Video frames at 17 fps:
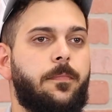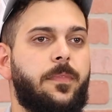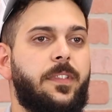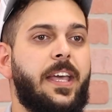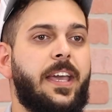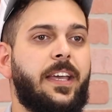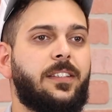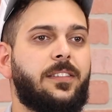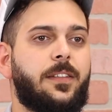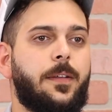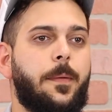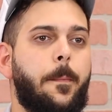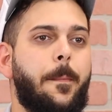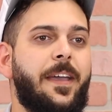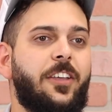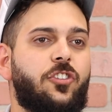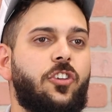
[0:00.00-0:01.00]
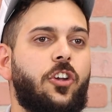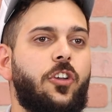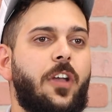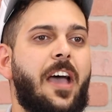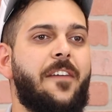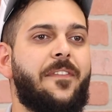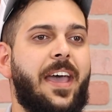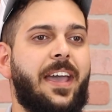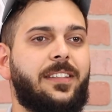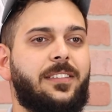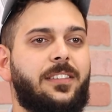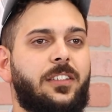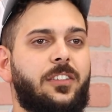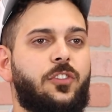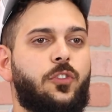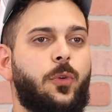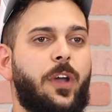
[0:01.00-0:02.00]
Next, make sure you have
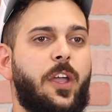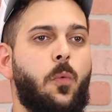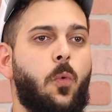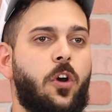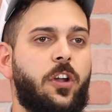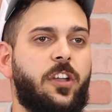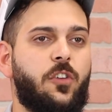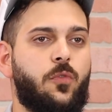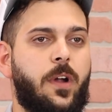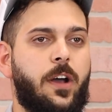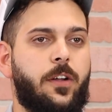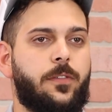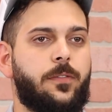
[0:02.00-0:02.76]
access to a working router.